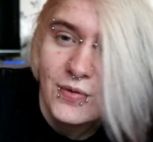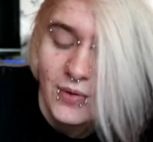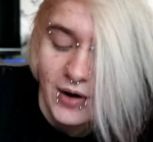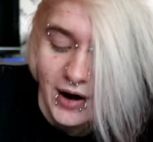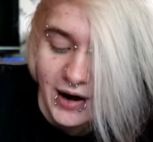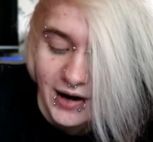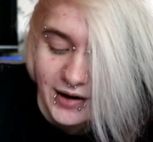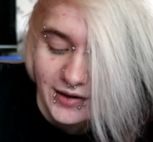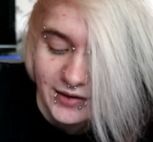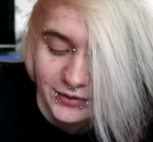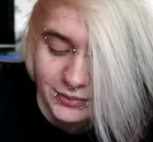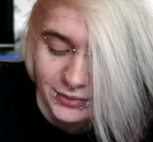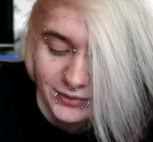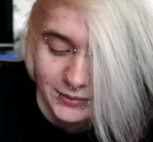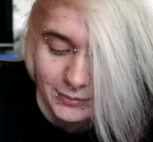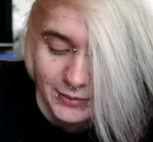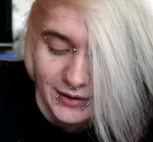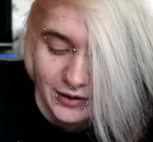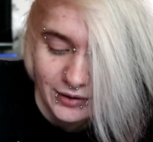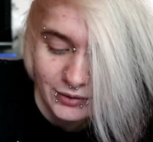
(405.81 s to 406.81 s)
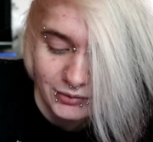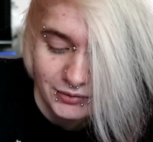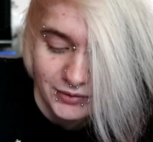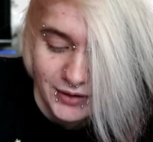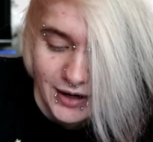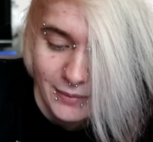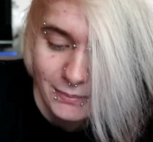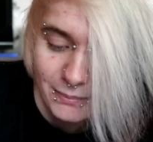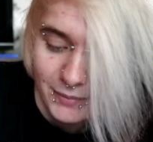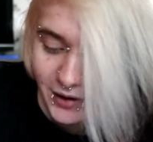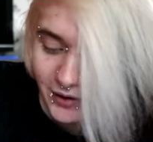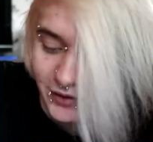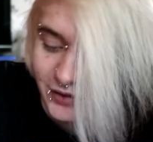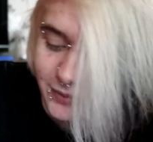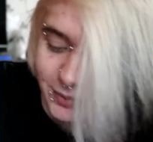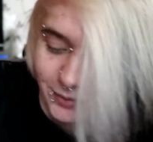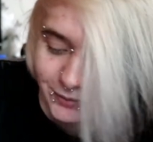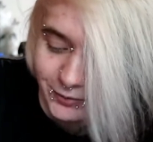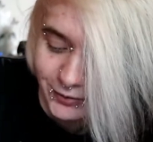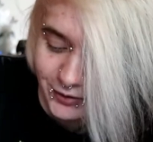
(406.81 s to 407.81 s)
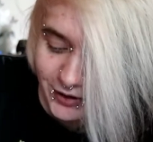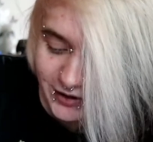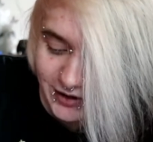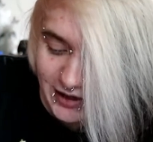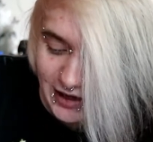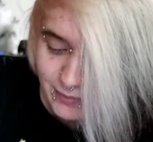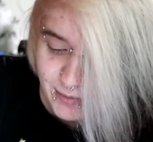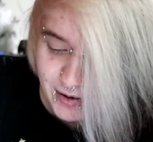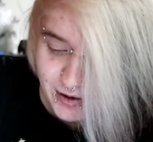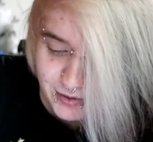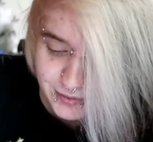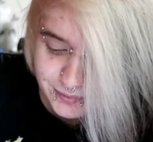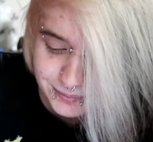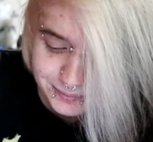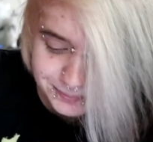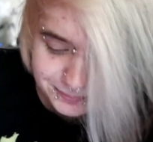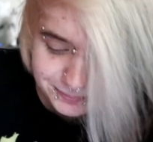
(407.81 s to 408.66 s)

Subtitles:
why. This was about a month before I came out.